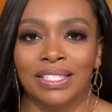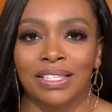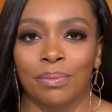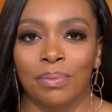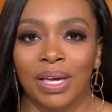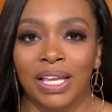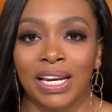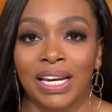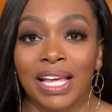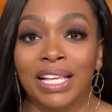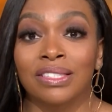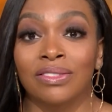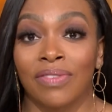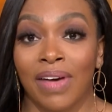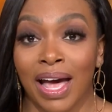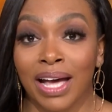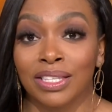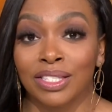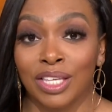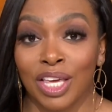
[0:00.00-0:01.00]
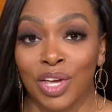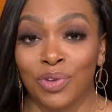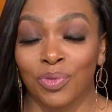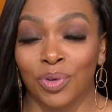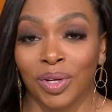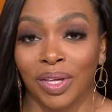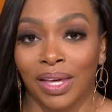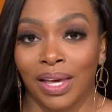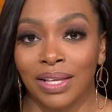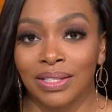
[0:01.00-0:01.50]
submitted its vaccine
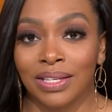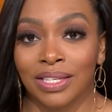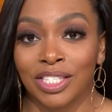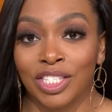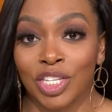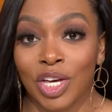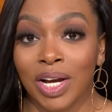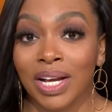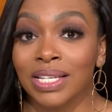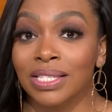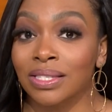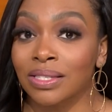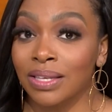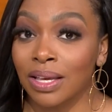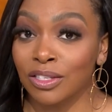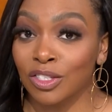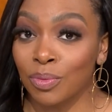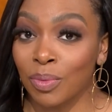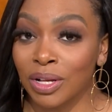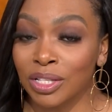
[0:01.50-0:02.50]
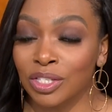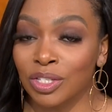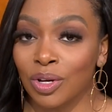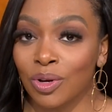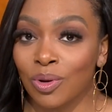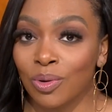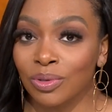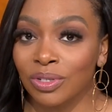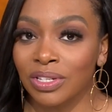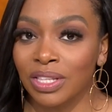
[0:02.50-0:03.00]
for kids as young as six months
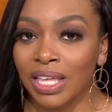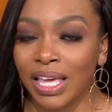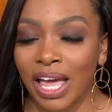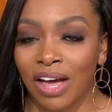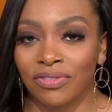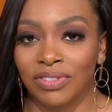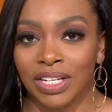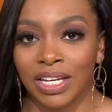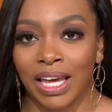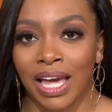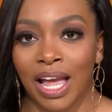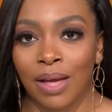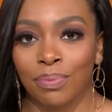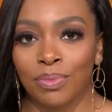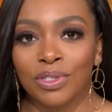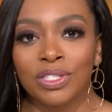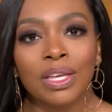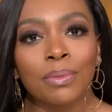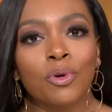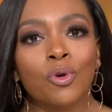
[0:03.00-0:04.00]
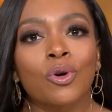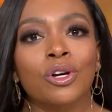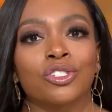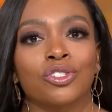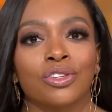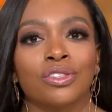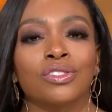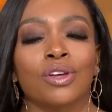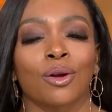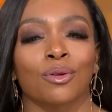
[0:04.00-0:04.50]
old to the FDA, some
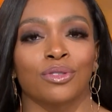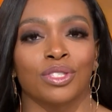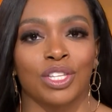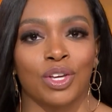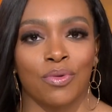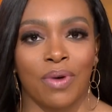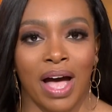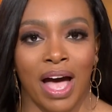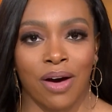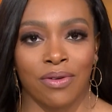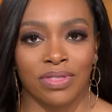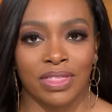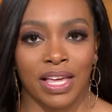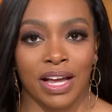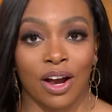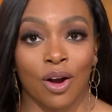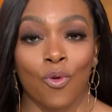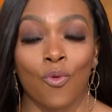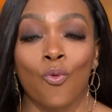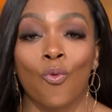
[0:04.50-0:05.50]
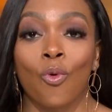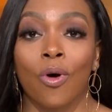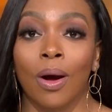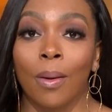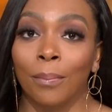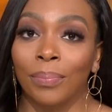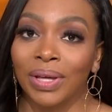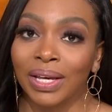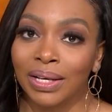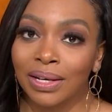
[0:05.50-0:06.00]
questions are still out there.
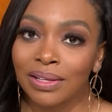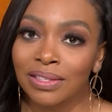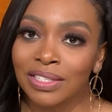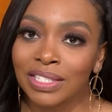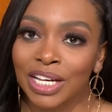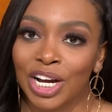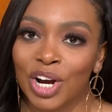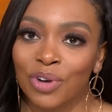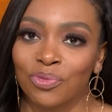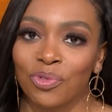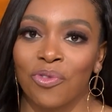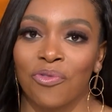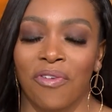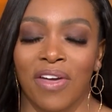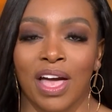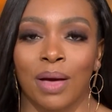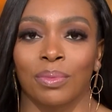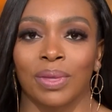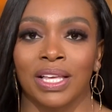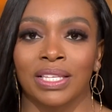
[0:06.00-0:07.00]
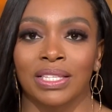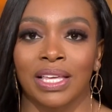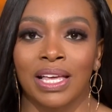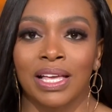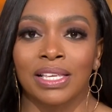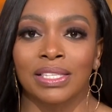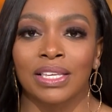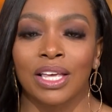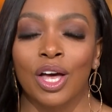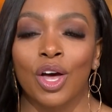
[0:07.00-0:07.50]
One big concern for families
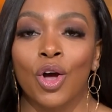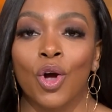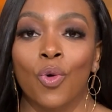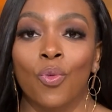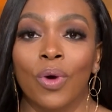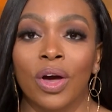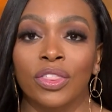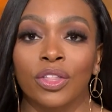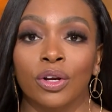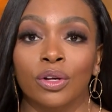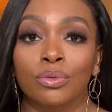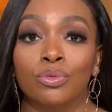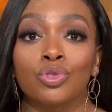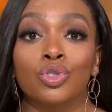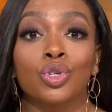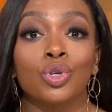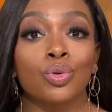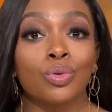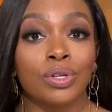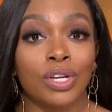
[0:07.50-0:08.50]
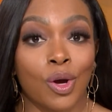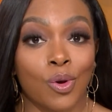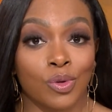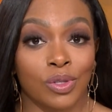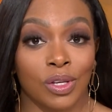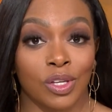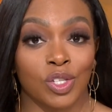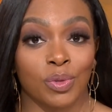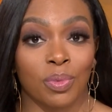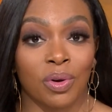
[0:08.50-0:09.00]
is whether two
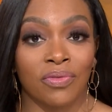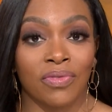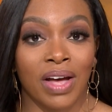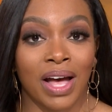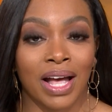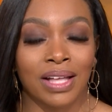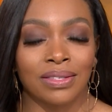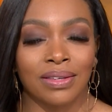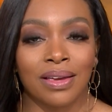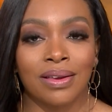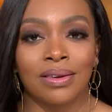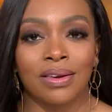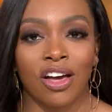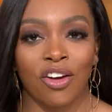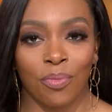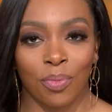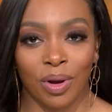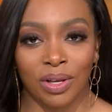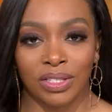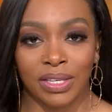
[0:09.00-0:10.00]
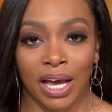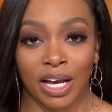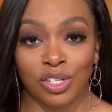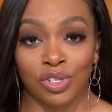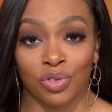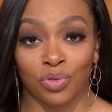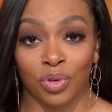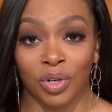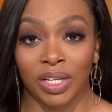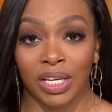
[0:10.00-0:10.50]
doses provides enough
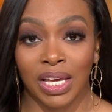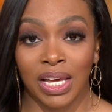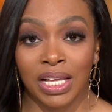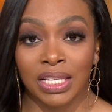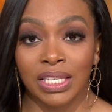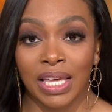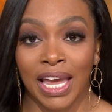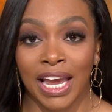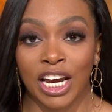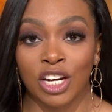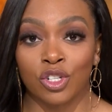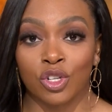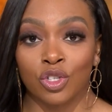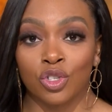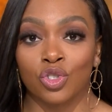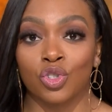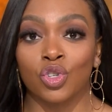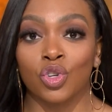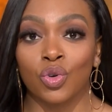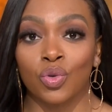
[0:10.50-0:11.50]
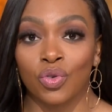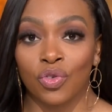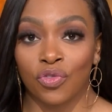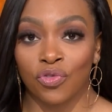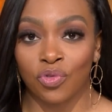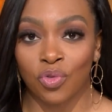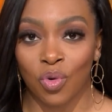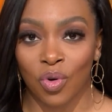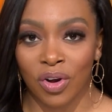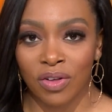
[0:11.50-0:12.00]
protection for kids ages two to
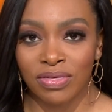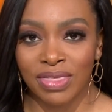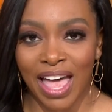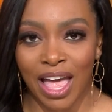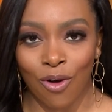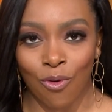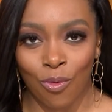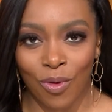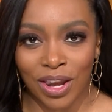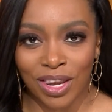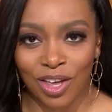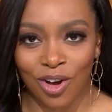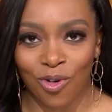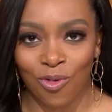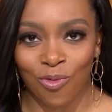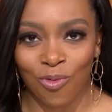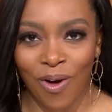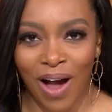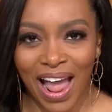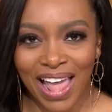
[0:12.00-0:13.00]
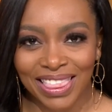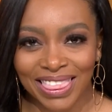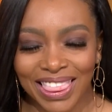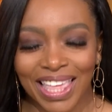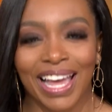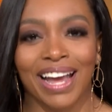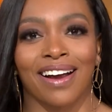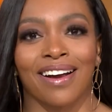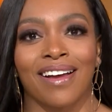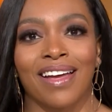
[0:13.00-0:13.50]
four. That window right
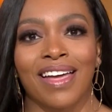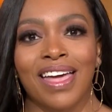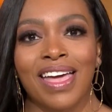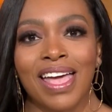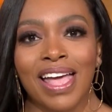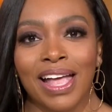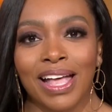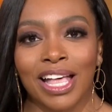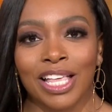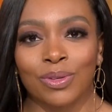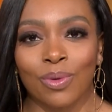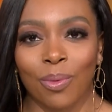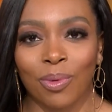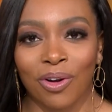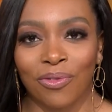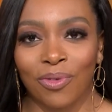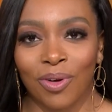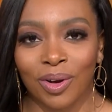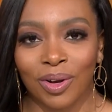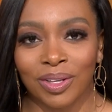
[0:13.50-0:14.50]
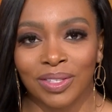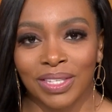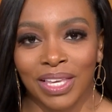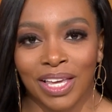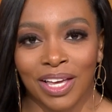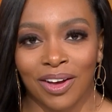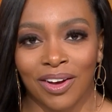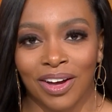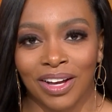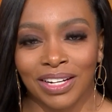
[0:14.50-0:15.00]
there is what we're
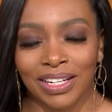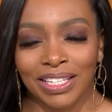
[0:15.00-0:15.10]
focusing on.